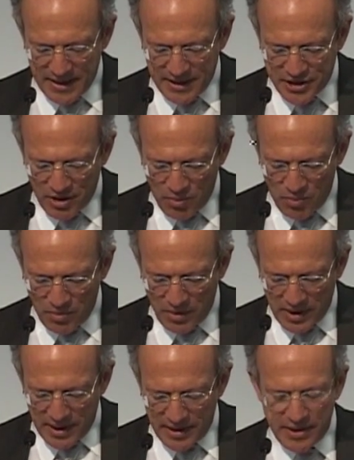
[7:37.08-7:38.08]
So
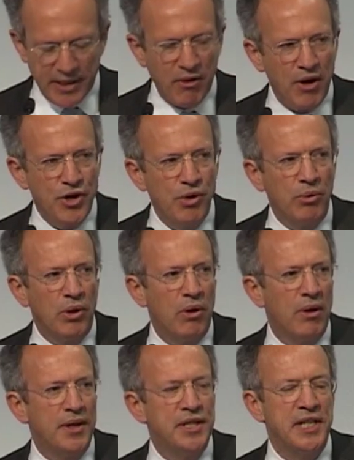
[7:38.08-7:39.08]
there are new
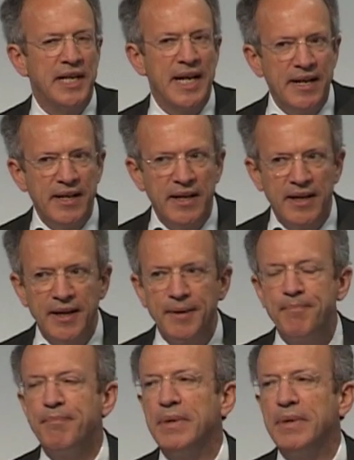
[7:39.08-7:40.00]
laws in India,